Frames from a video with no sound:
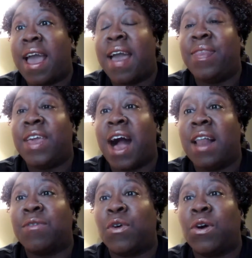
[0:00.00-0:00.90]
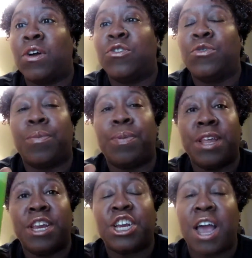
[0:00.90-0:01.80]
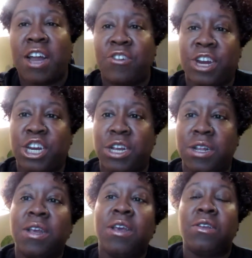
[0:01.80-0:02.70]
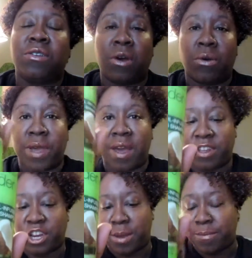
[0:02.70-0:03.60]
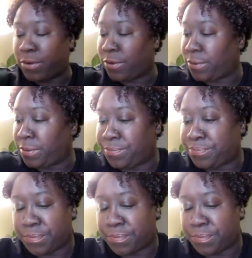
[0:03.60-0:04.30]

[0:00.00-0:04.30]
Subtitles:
and the olive oil to replenish hydration. So we have the shampoo.